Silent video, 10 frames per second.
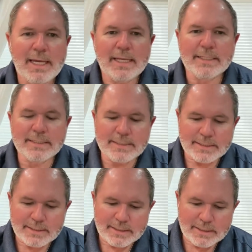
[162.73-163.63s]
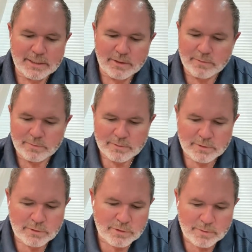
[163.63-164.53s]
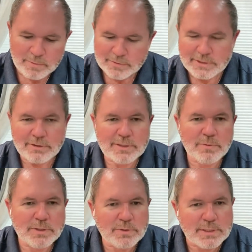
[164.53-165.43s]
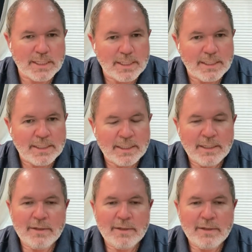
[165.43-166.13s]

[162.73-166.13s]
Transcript: And, YouTube restricts what you say.